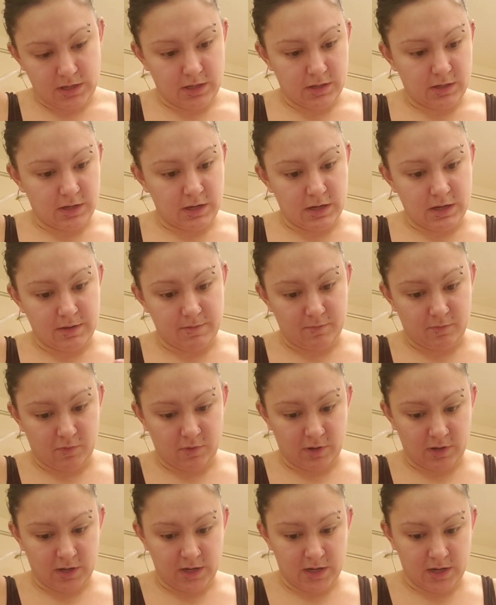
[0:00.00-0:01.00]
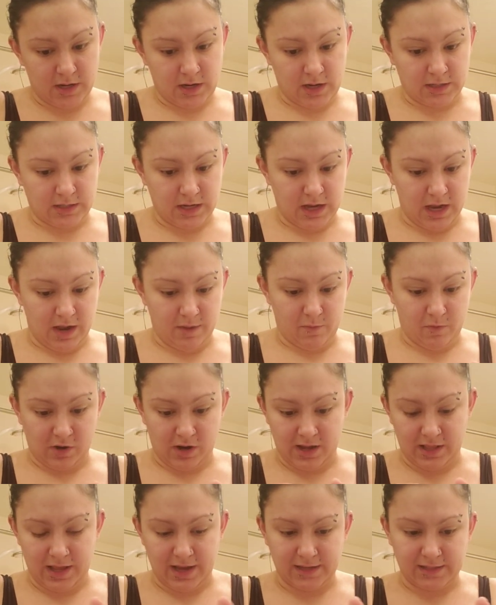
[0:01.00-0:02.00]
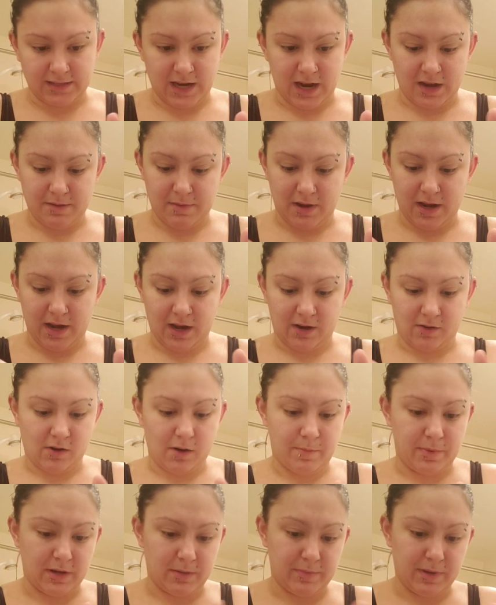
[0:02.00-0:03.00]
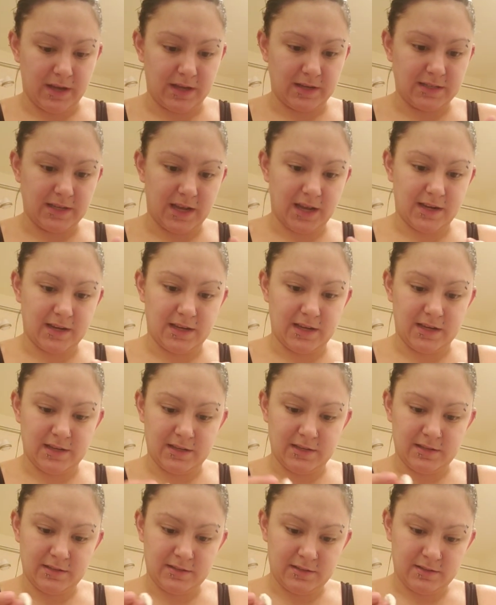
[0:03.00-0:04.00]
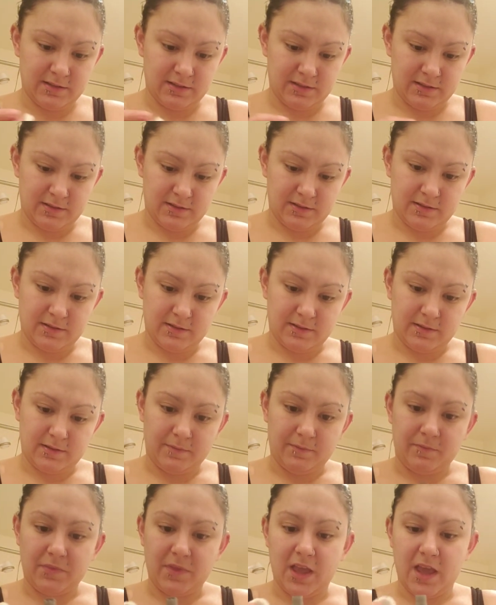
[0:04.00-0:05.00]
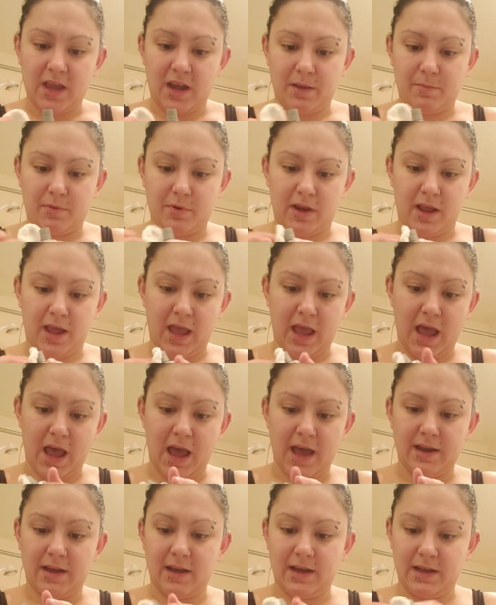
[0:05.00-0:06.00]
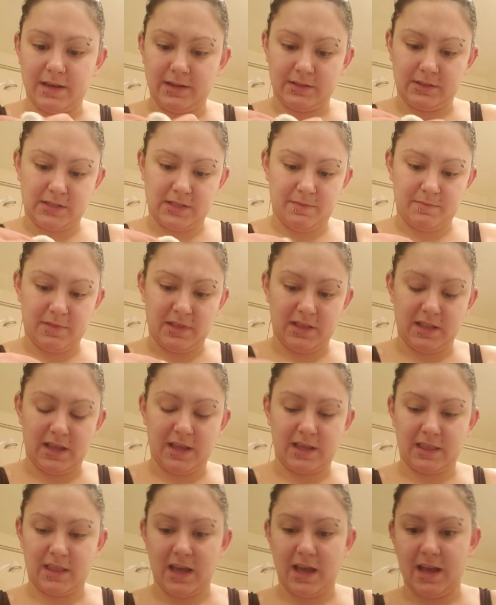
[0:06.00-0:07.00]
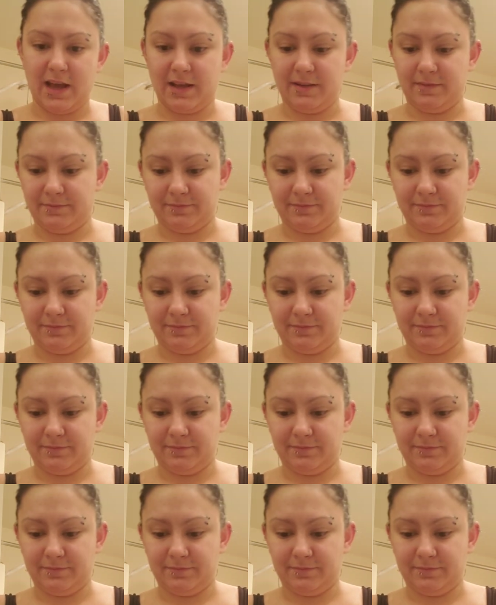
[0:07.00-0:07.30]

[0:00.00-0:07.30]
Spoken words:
We're in a time where I tied my hair up in a bandana and I put a hat on or something like that